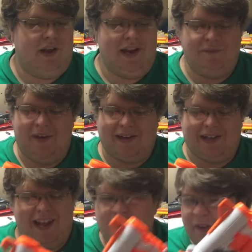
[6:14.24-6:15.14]
In fact,
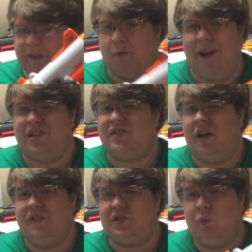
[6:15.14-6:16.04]
I think the ranges
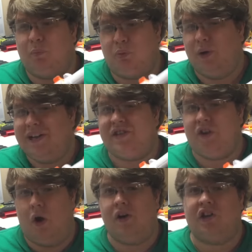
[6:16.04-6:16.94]
on this were pretty
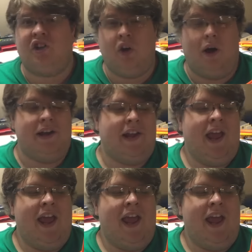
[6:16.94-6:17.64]
darn good.